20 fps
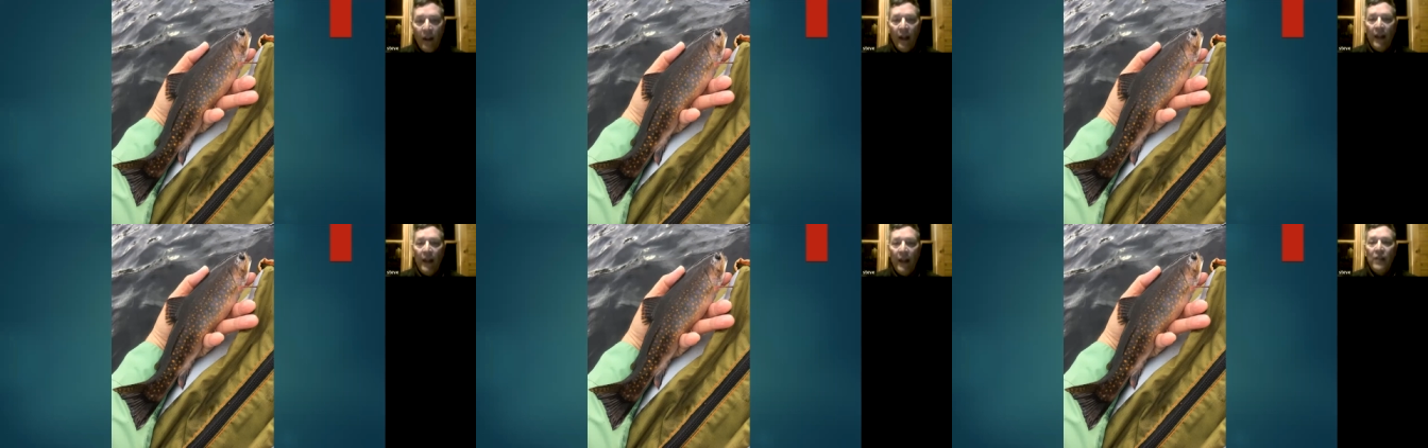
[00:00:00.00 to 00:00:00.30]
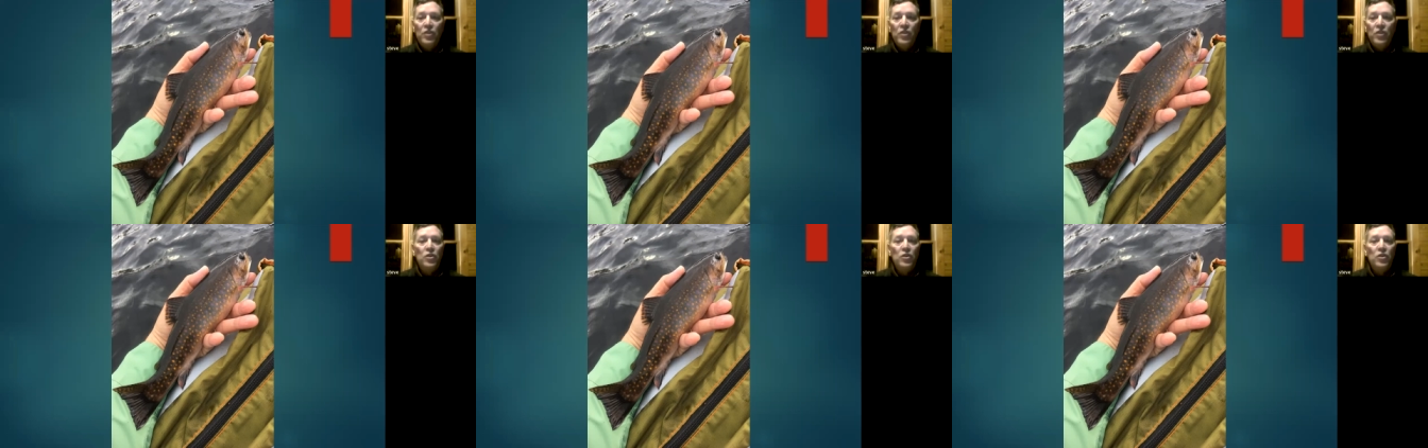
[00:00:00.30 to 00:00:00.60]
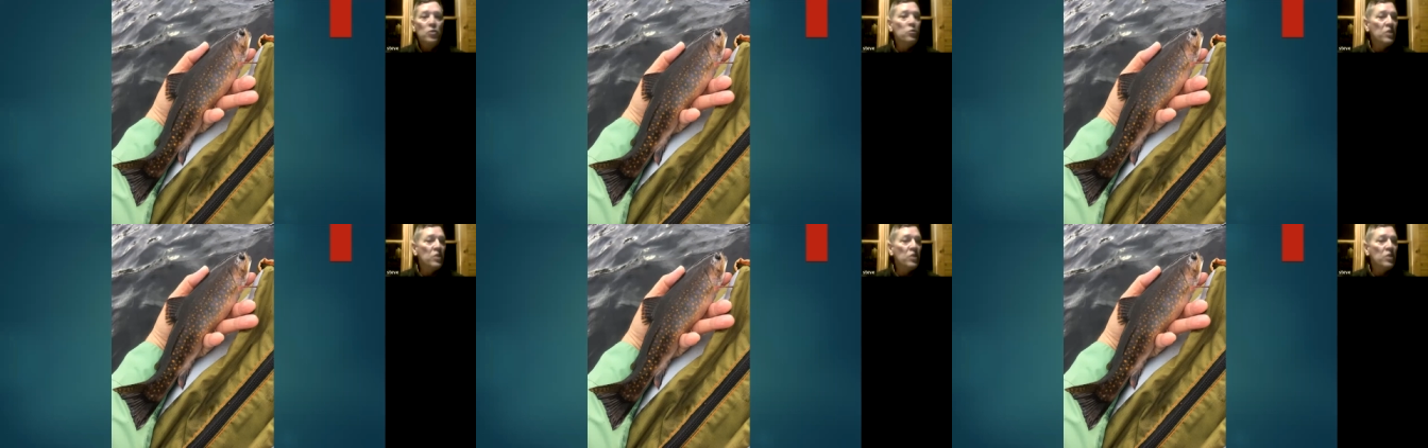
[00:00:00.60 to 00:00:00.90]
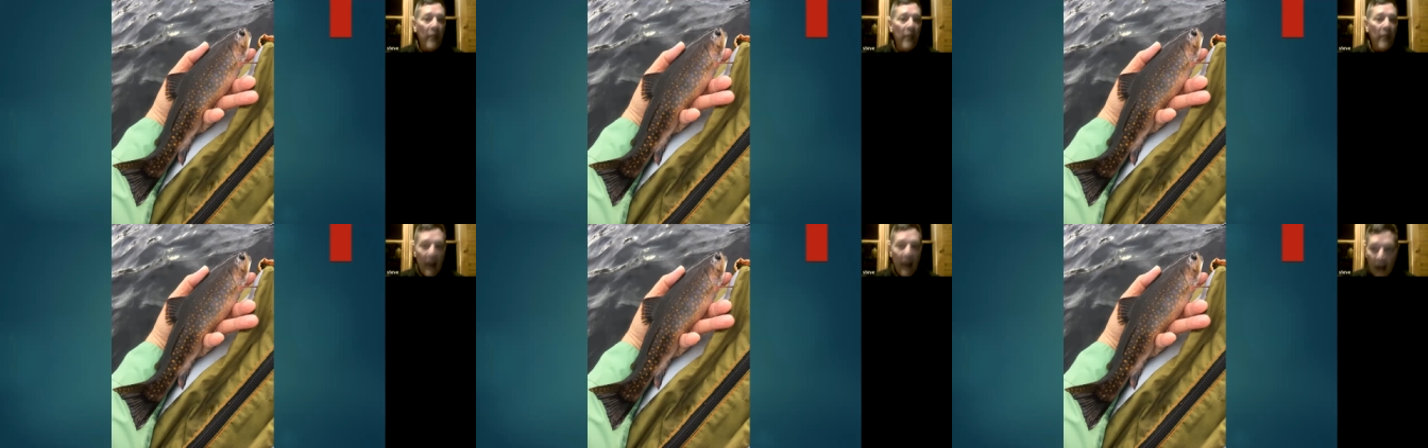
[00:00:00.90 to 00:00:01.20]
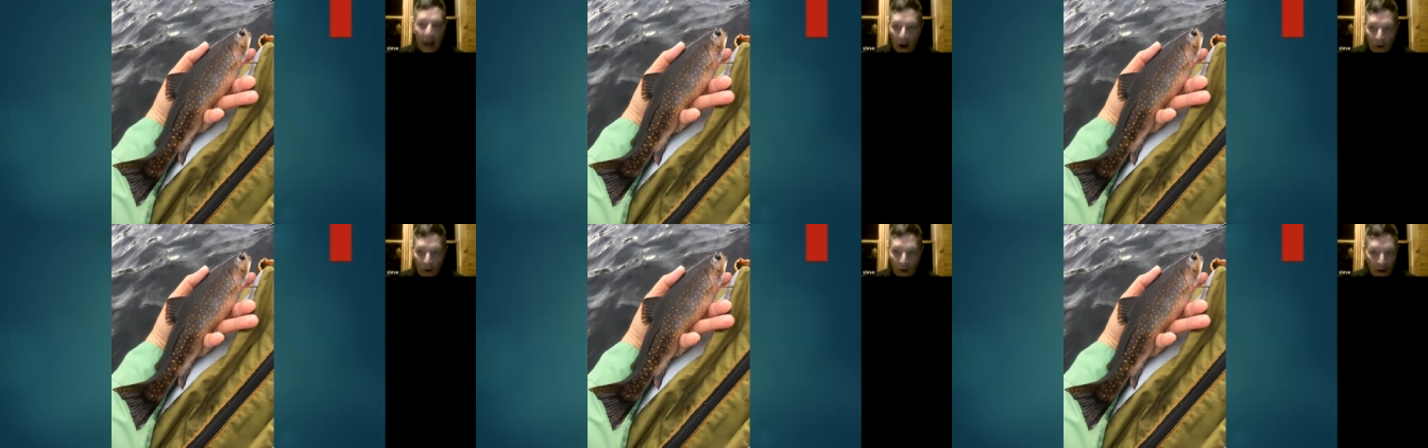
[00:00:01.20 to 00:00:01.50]
is do some
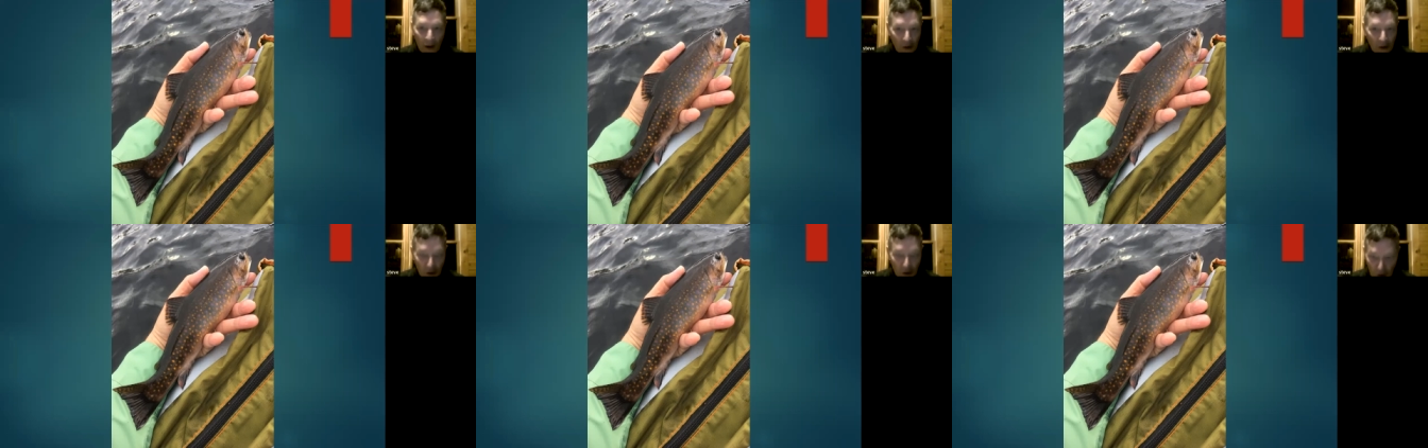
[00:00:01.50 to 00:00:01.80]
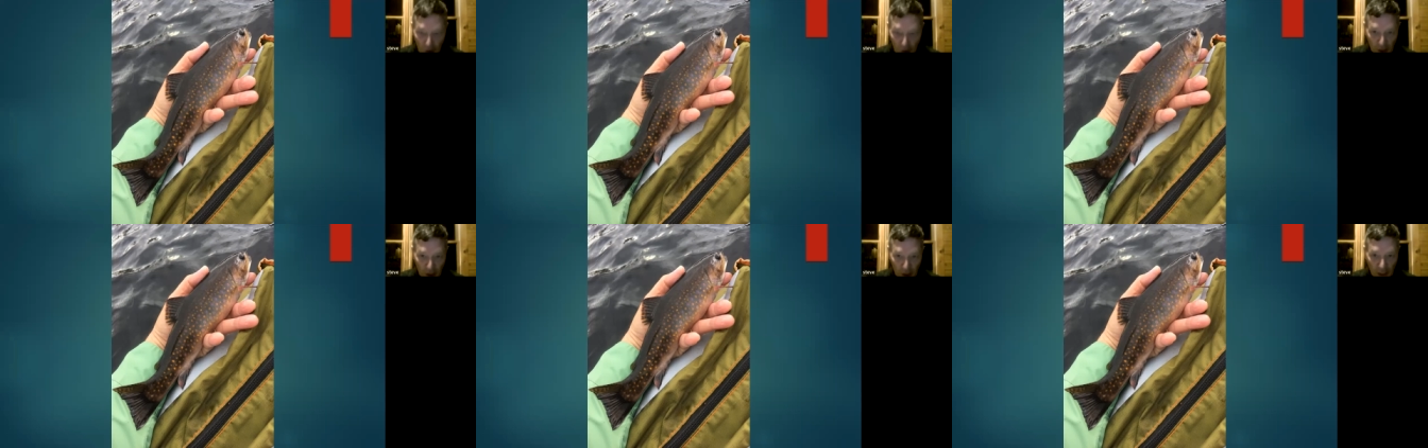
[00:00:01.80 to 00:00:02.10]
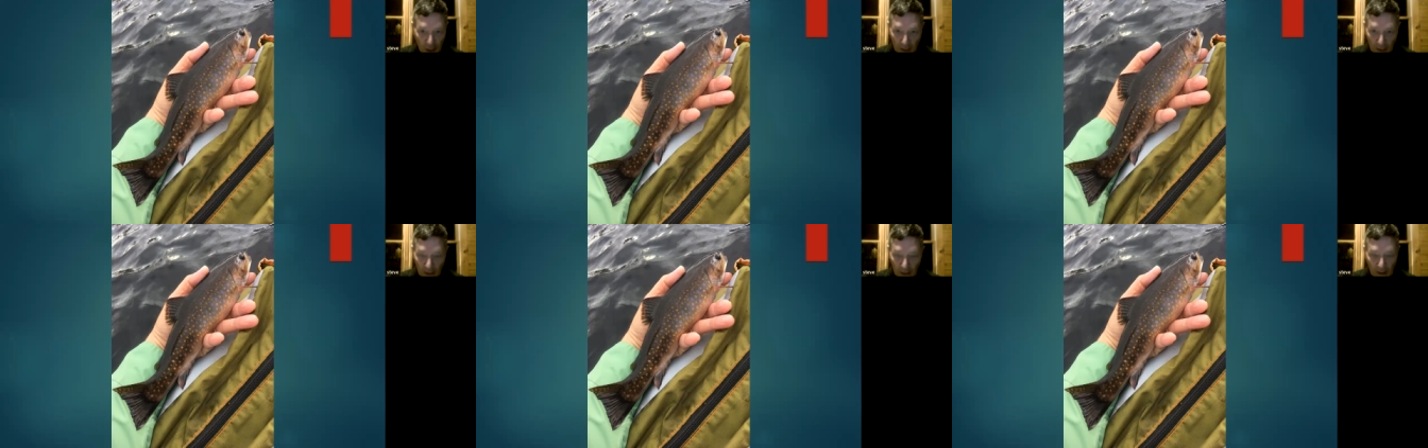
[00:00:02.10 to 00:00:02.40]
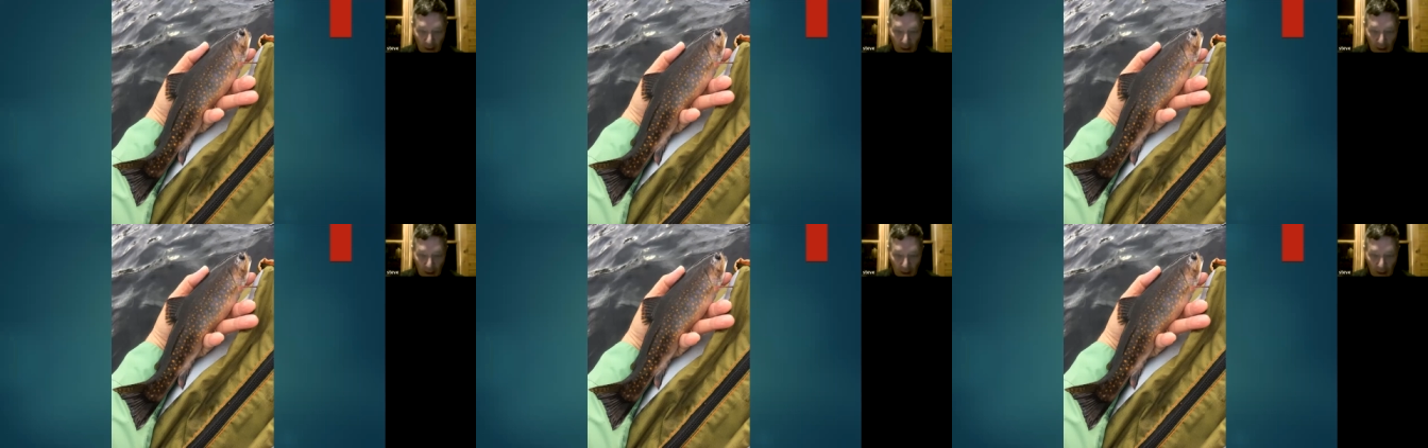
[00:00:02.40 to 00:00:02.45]
aerial searching.